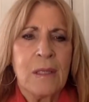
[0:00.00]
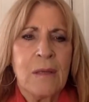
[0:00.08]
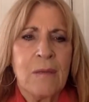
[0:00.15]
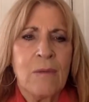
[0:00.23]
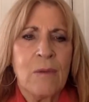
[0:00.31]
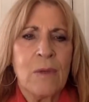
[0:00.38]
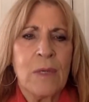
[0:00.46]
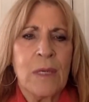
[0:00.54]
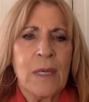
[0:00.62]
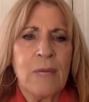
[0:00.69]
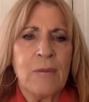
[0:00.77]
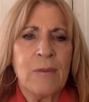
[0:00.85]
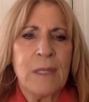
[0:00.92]
For
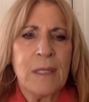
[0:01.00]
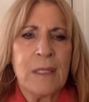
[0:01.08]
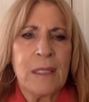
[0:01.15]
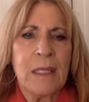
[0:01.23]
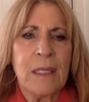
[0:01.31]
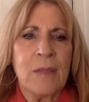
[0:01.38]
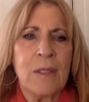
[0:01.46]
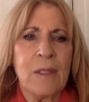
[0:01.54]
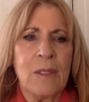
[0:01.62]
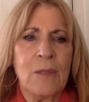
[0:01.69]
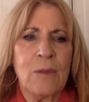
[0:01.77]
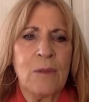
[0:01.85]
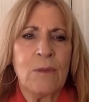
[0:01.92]
everything in the
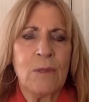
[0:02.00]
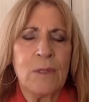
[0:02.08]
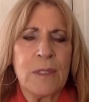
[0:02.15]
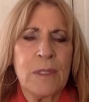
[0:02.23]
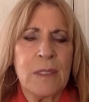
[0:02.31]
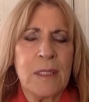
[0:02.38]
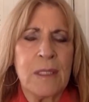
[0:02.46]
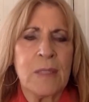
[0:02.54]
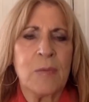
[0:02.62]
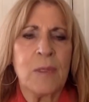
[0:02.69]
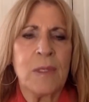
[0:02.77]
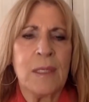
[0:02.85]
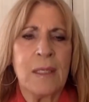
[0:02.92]
universe is
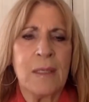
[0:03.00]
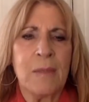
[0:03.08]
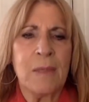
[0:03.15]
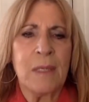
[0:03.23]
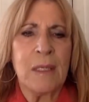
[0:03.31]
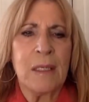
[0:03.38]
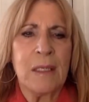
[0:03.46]
within me.